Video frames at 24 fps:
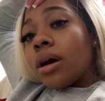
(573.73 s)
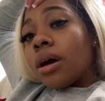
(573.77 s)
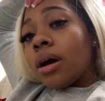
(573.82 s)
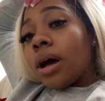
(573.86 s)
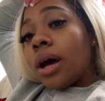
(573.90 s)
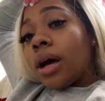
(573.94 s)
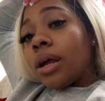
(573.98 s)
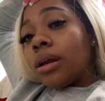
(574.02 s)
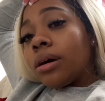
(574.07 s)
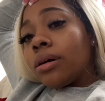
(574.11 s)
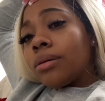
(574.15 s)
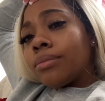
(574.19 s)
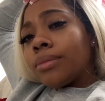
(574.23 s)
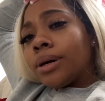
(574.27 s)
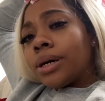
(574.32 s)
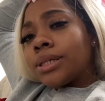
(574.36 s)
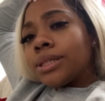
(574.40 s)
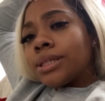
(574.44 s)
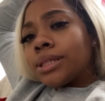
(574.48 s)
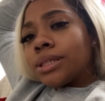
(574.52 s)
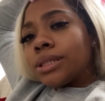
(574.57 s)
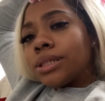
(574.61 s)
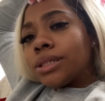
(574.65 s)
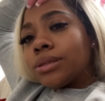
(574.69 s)
I know my
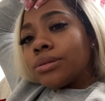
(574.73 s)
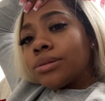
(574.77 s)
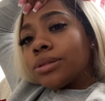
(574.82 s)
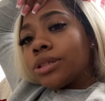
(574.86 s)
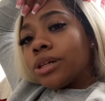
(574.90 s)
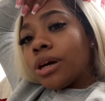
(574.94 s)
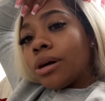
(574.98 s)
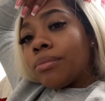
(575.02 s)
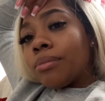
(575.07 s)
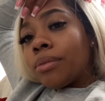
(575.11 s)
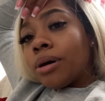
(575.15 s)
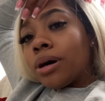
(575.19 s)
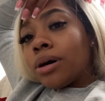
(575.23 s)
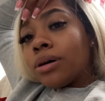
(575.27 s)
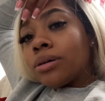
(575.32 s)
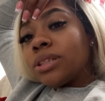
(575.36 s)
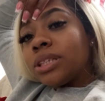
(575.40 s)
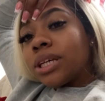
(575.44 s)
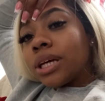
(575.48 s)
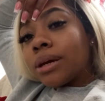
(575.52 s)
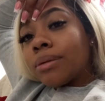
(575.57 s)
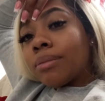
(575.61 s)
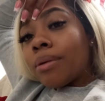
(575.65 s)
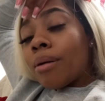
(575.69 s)
sister was talking about
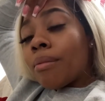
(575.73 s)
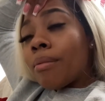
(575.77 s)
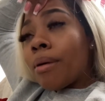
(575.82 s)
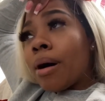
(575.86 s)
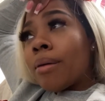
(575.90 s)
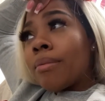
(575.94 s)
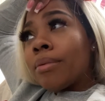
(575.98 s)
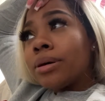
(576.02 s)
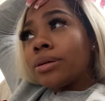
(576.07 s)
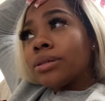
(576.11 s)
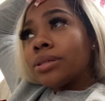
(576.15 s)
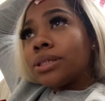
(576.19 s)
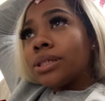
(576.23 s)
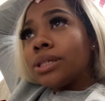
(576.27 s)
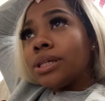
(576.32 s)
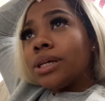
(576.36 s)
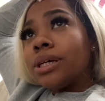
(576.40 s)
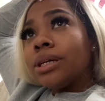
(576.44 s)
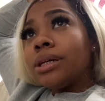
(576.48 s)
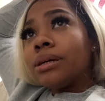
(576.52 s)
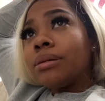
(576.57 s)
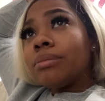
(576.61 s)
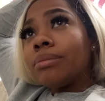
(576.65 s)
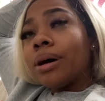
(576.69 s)
taking my mom out to
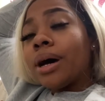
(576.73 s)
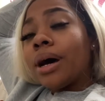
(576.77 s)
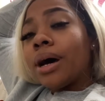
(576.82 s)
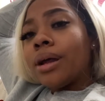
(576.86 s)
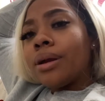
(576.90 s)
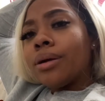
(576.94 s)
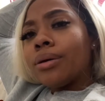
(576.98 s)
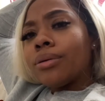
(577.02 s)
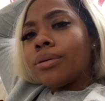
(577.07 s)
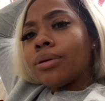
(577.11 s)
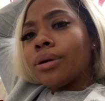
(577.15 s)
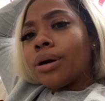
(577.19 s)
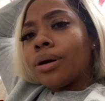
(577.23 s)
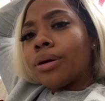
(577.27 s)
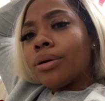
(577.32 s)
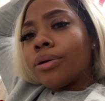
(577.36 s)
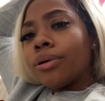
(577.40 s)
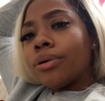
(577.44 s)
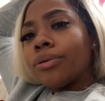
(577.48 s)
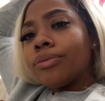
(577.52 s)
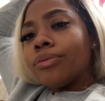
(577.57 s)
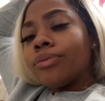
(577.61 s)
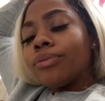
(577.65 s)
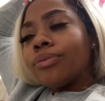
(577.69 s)
dinner, but I don't
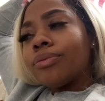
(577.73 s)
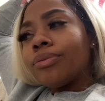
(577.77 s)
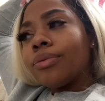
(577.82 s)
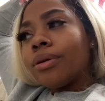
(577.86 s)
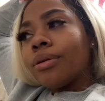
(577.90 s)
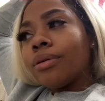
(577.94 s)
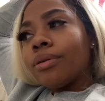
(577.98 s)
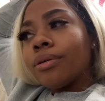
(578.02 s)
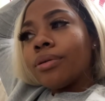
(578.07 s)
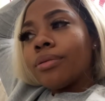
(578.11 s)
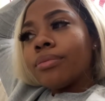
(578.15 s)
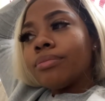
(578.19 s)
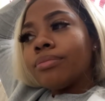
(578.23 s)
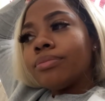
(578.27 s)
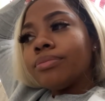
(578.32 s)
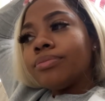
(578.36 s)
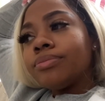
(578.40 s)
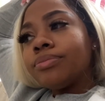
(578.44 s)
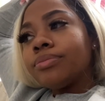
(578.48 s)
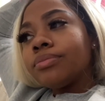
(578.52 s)
know if, um,